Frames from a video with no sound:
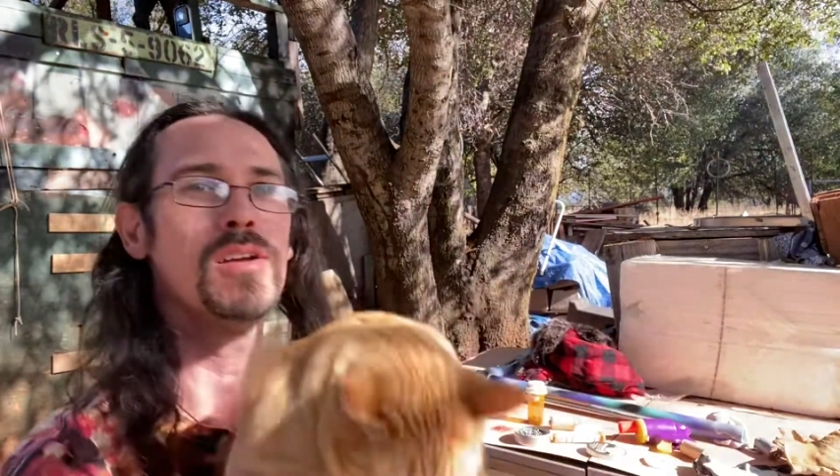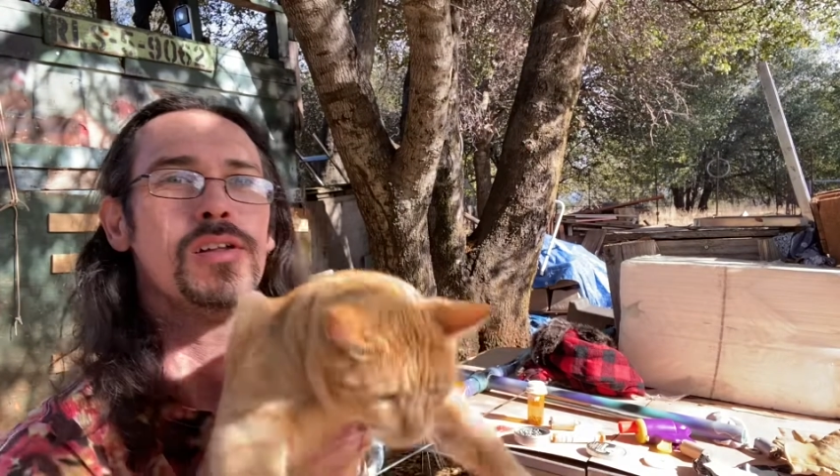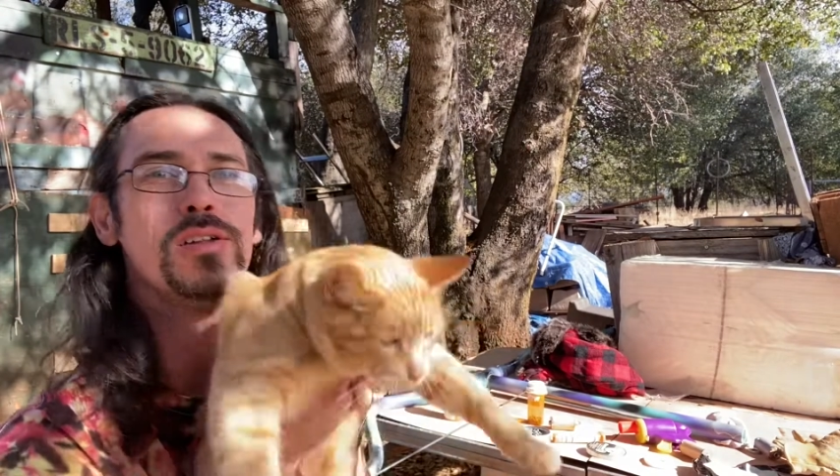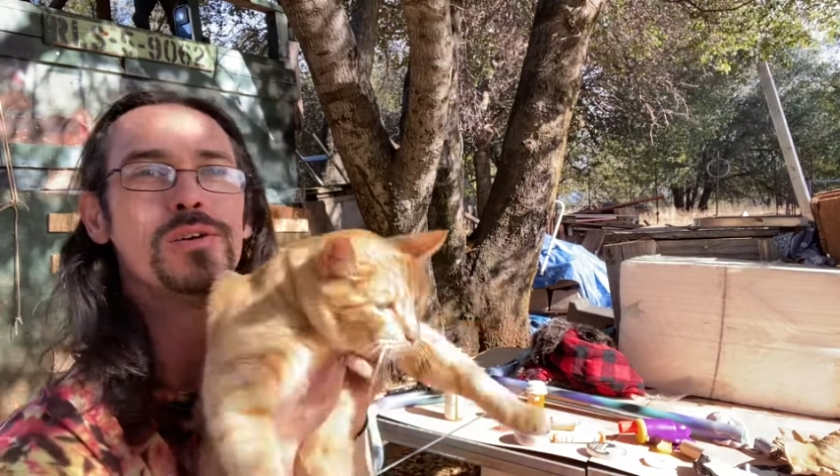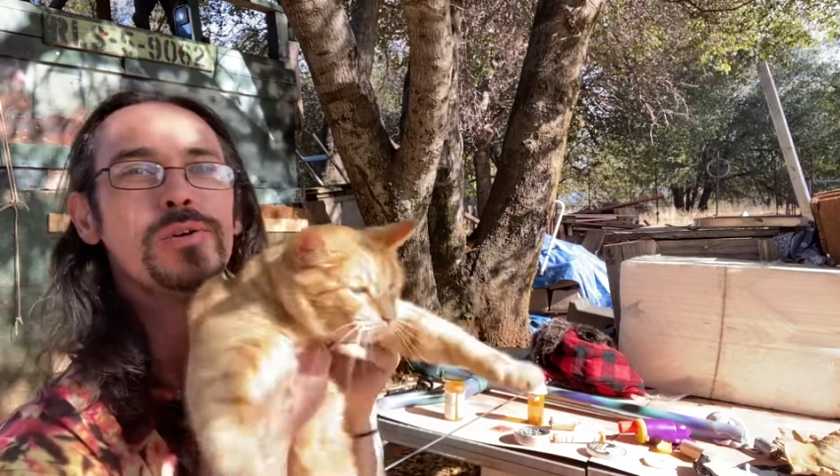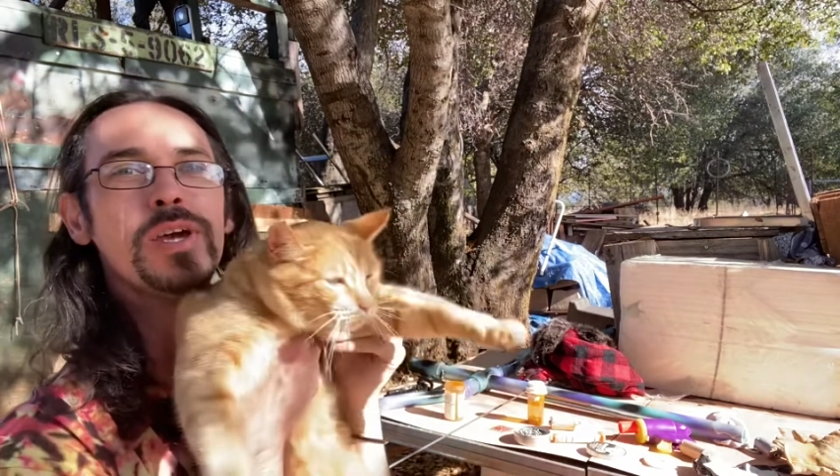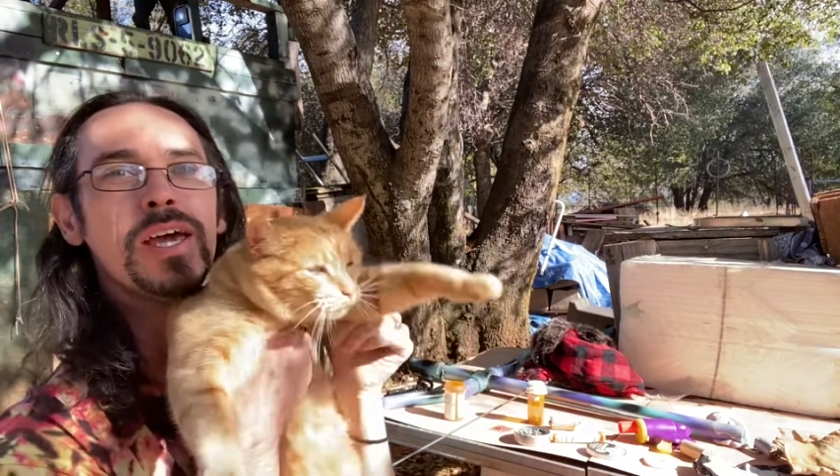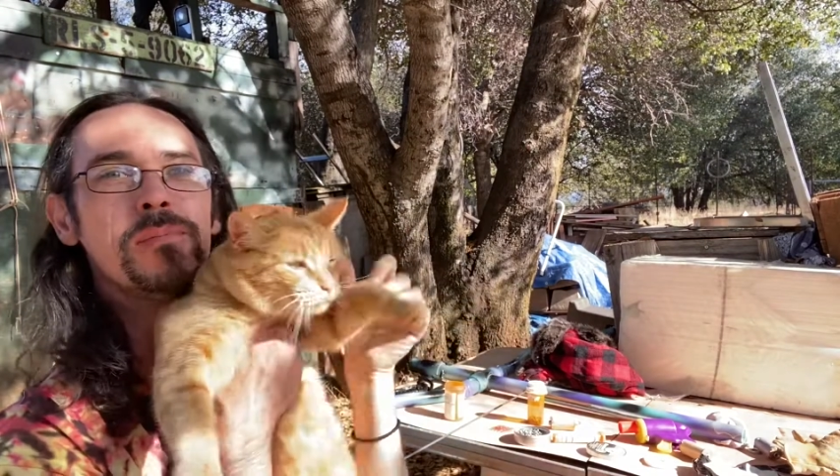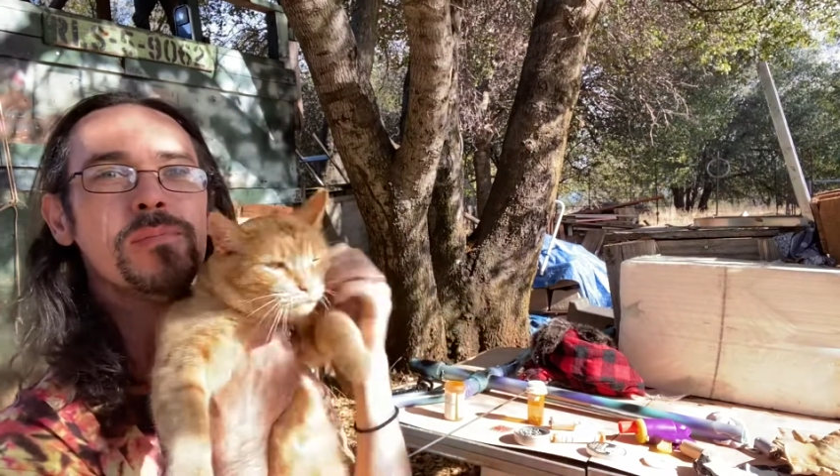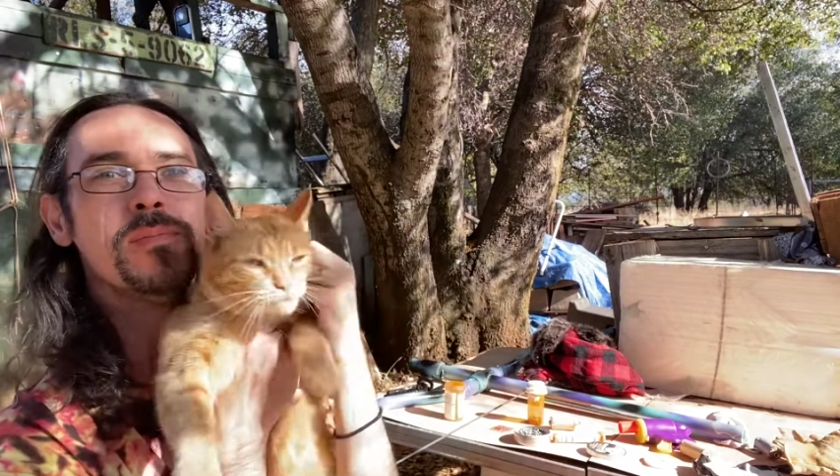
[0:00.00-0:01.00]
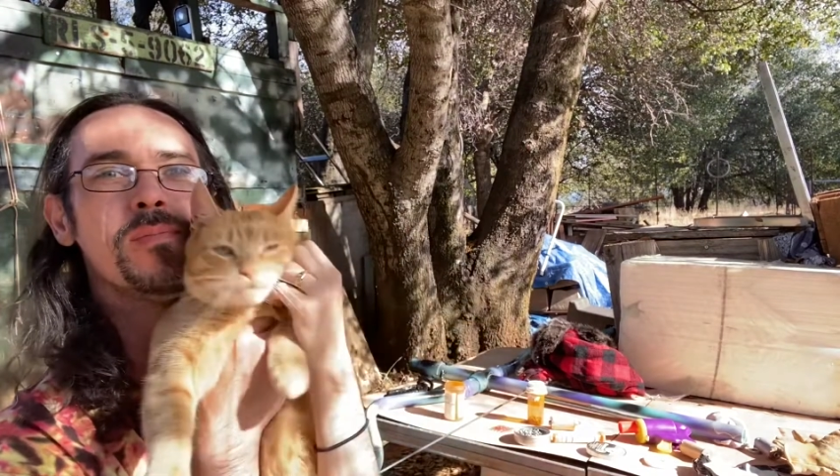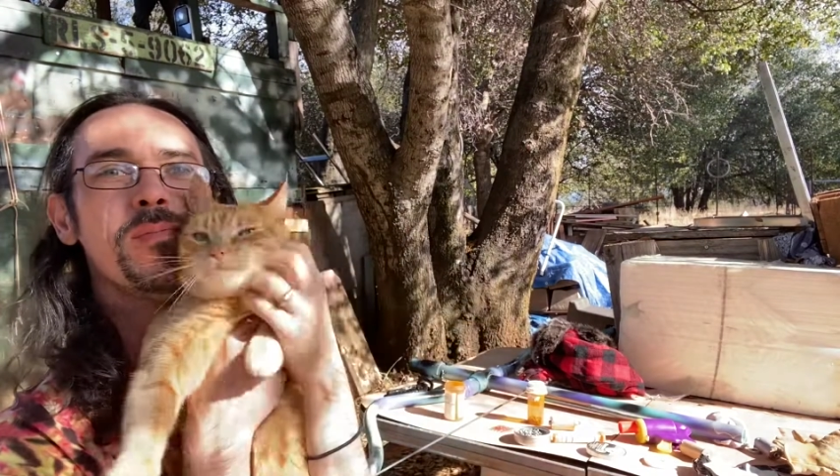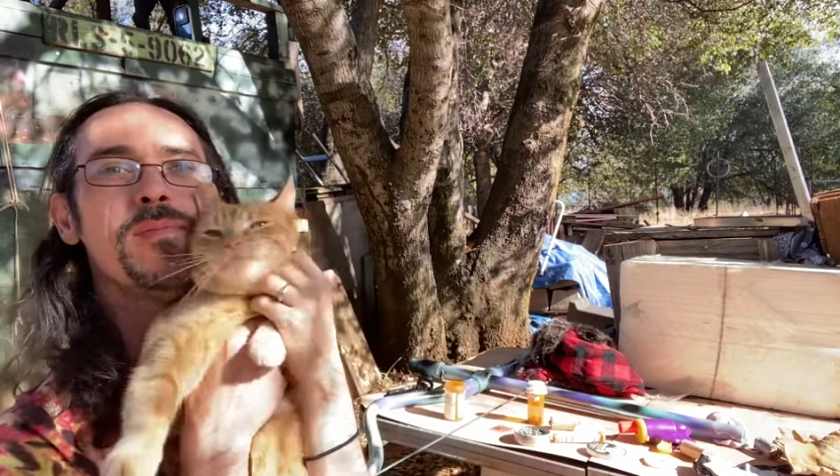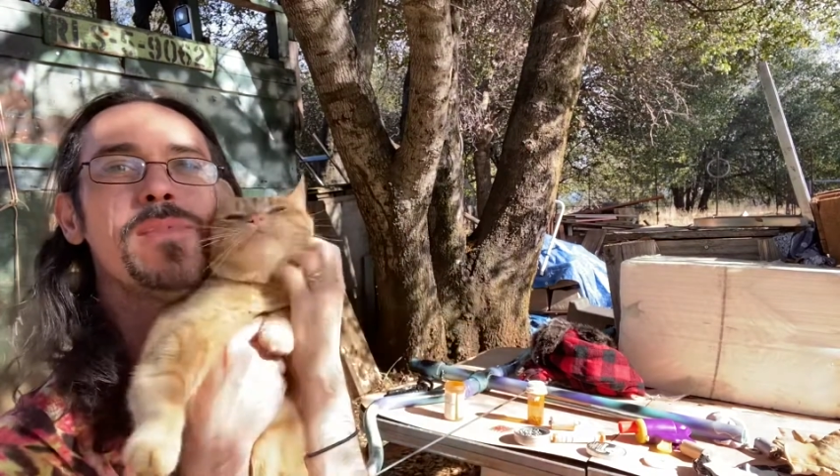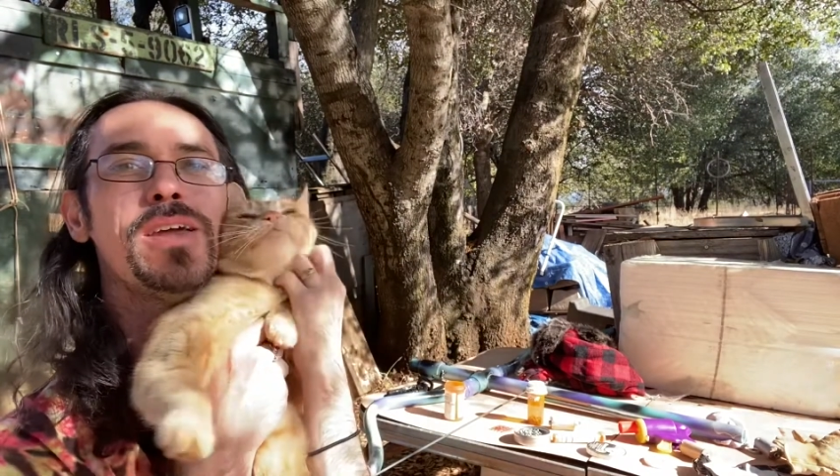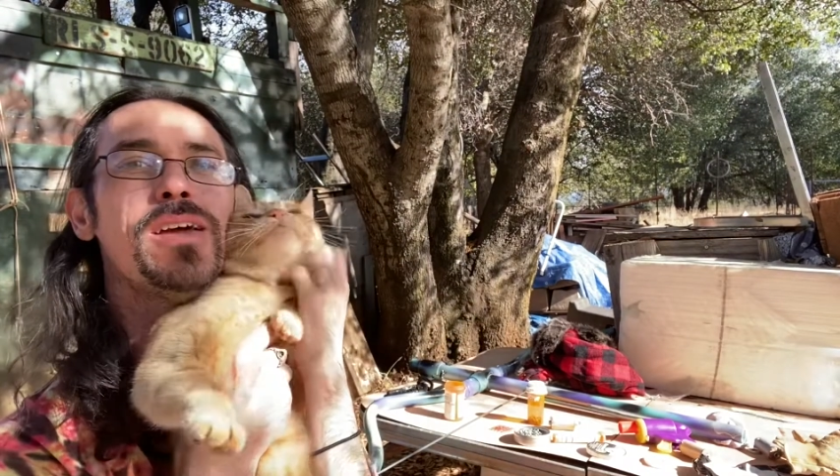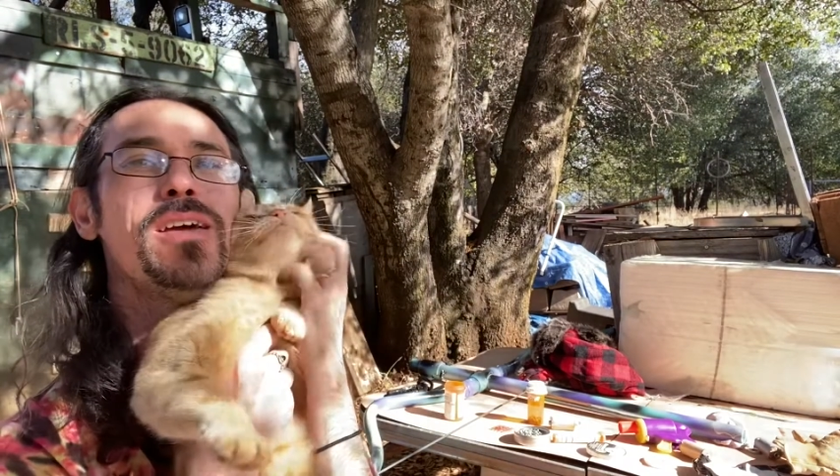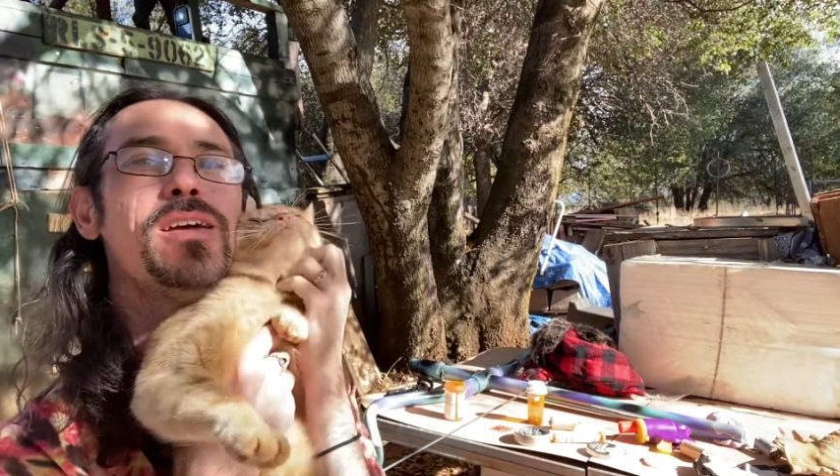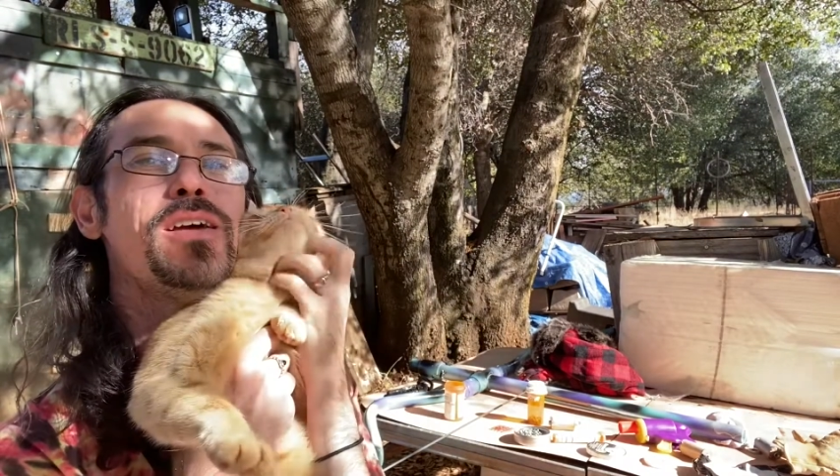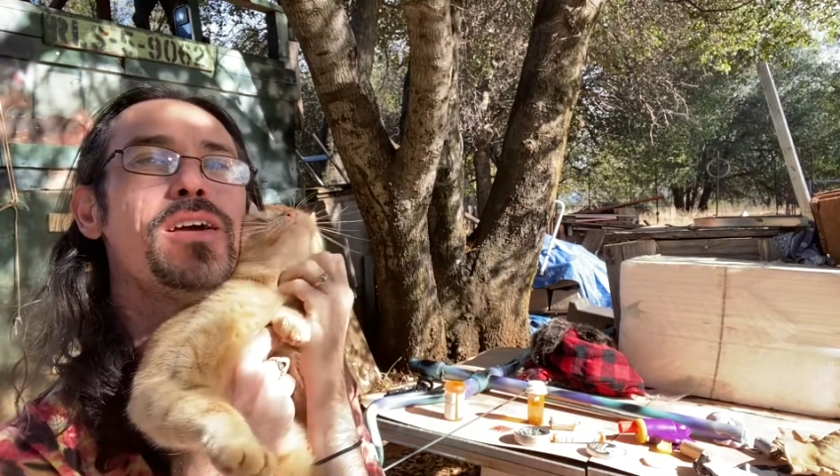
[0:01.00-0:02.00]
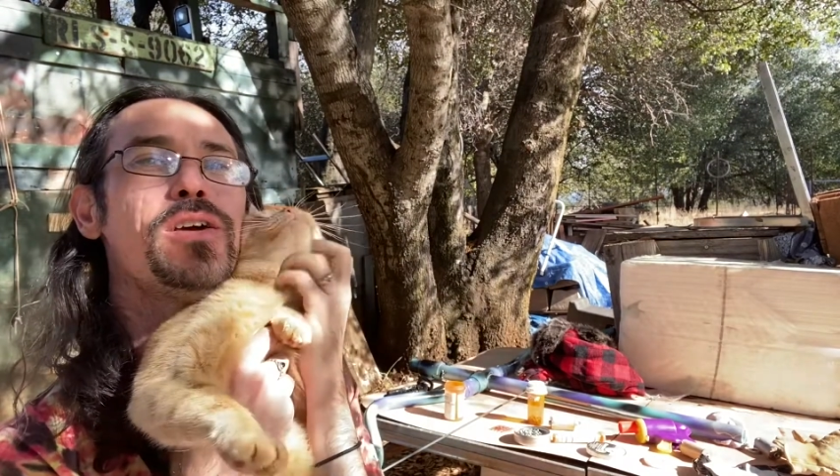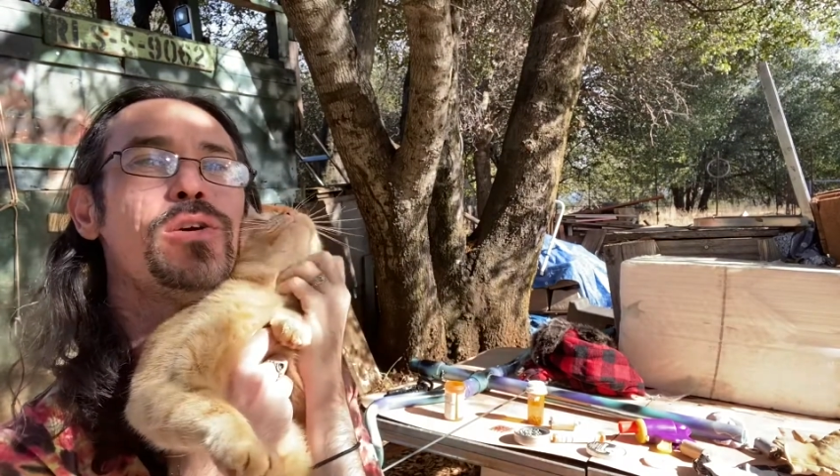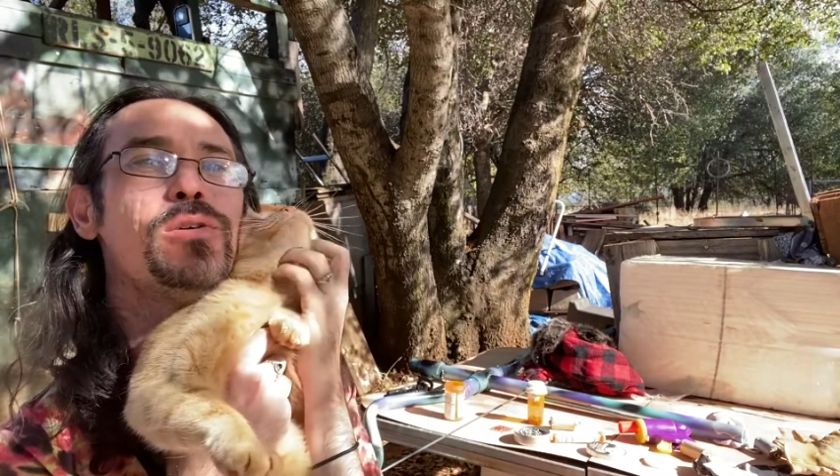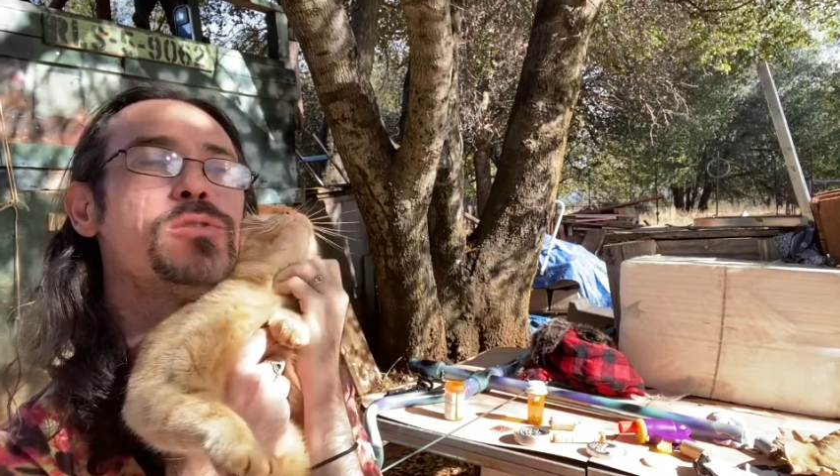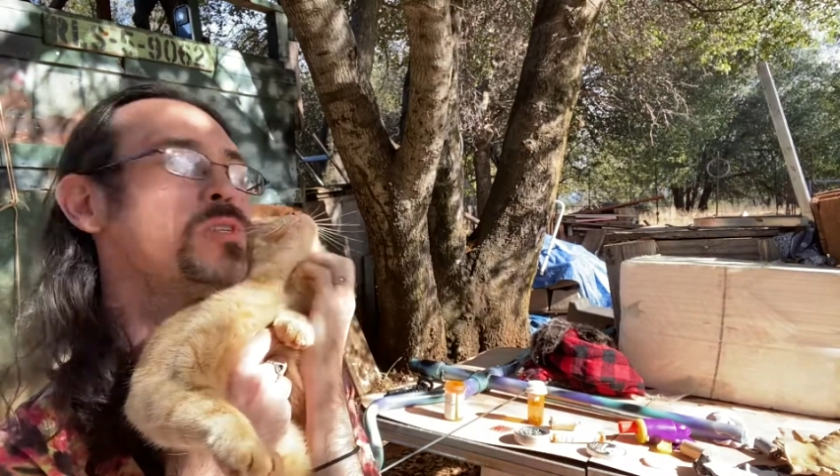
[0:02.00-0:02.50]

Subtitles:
look who came. Hey, Cougs.